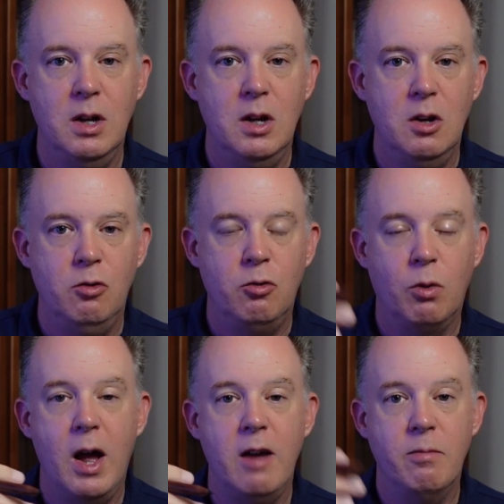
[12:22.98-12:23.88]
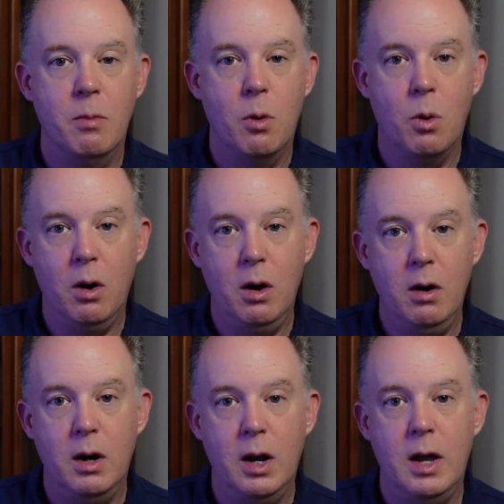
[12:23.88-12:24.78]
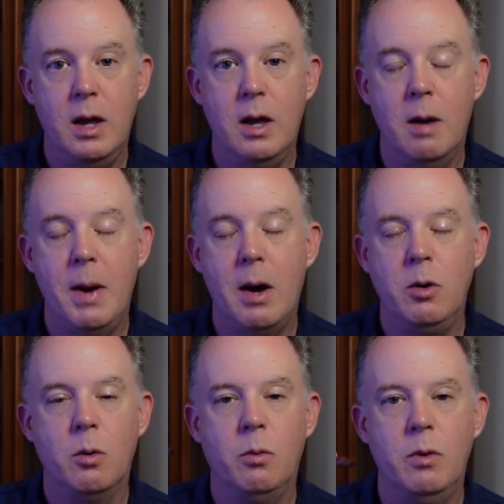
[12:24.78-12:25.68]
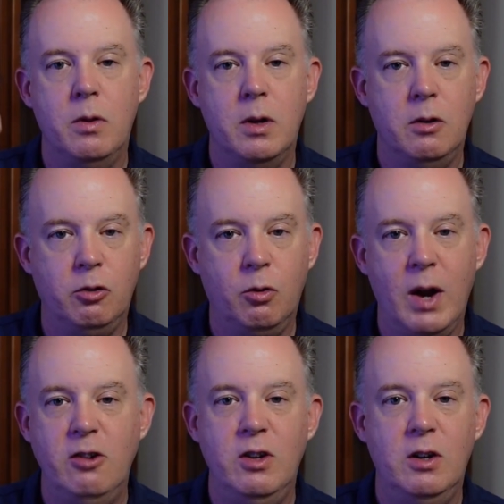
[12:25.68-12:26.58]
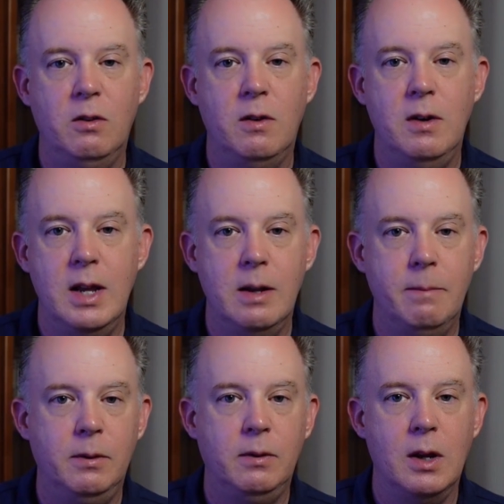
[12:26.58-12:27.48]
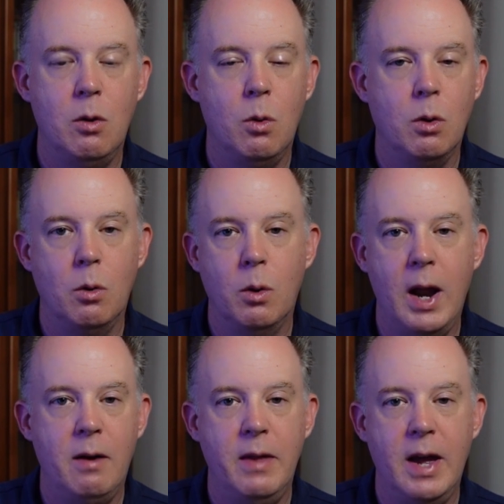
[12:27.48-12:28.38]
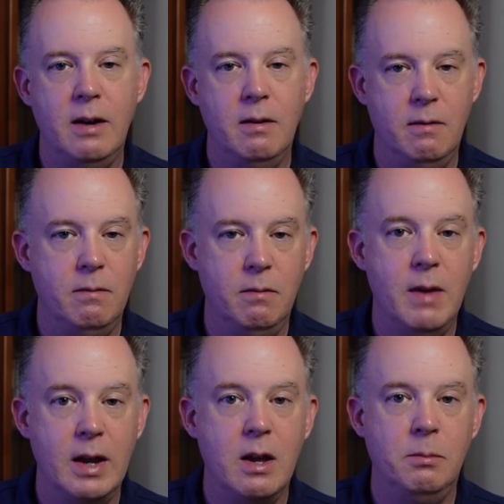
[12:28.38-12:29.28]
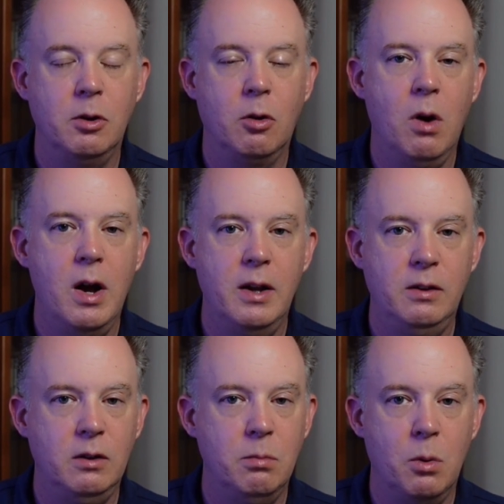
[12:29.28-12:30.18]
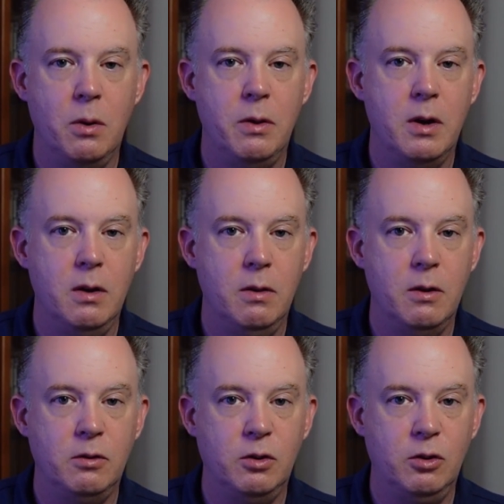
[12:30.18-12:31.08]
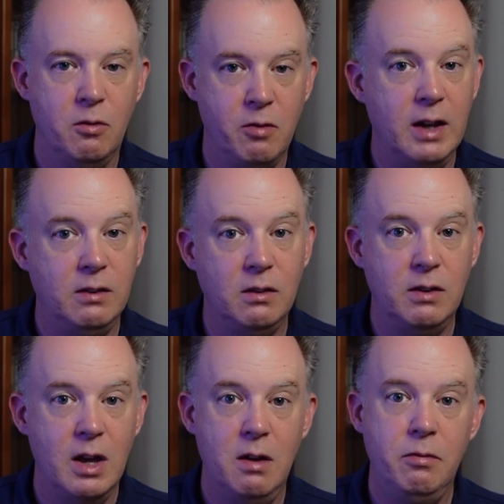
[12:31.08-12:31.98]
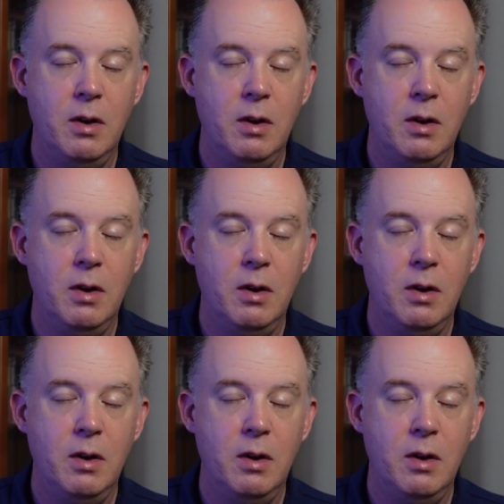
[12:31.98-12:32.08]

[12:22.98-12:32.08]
drive more about the scratchiness of the nibs or how that comes across is more the device itself.